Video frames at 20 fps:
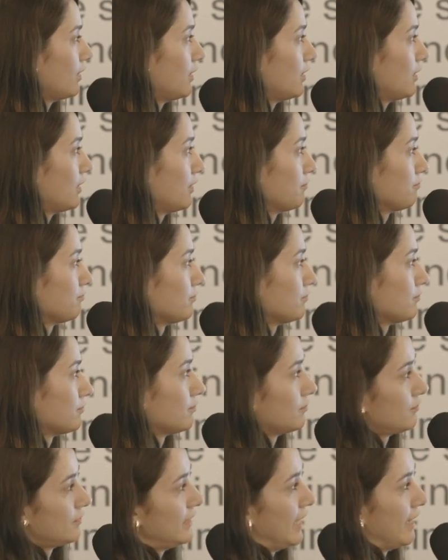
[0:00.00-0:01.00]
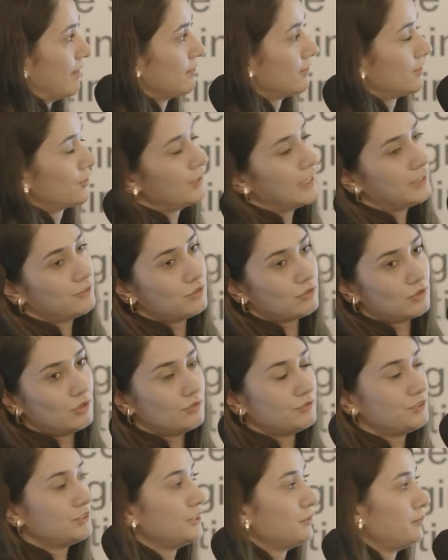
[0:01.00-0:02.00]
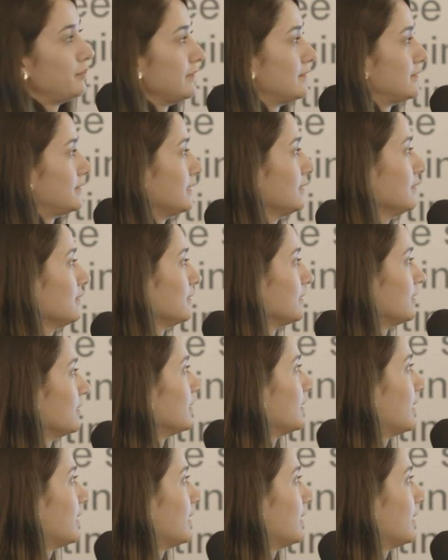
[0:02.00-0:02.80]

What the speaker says: yeah, create your own GPT.